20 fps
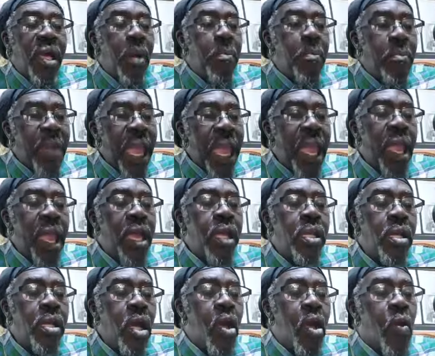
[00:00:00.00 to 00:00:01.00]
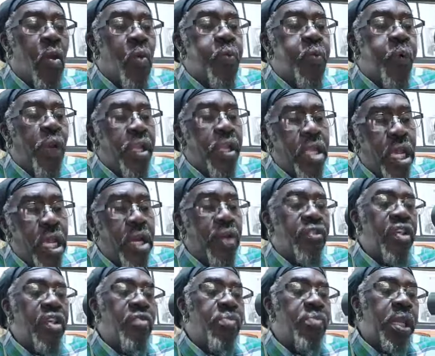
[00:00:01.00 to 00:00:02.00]
man who for years
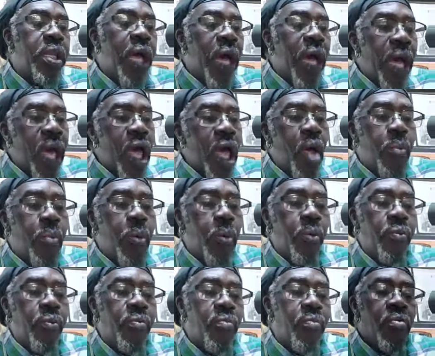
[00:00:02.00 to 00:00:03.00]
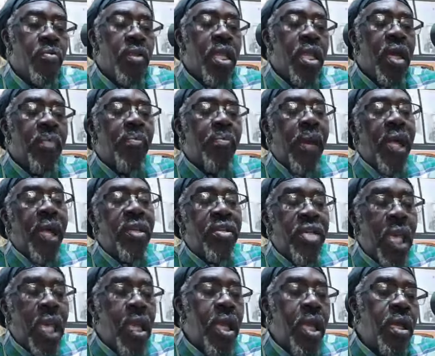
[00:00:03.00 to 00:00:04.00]
has been hobbled by
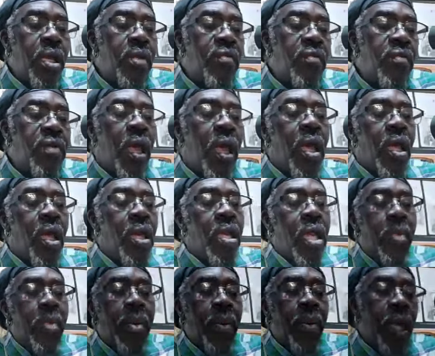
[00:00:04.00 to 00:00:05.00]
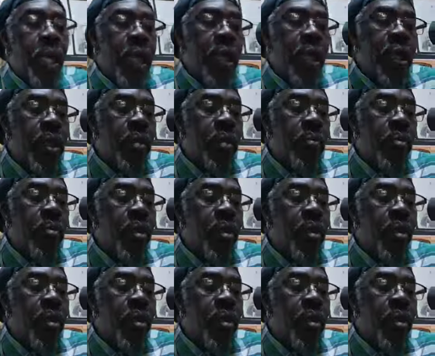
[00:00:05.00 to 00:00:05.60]
chains, liberate him,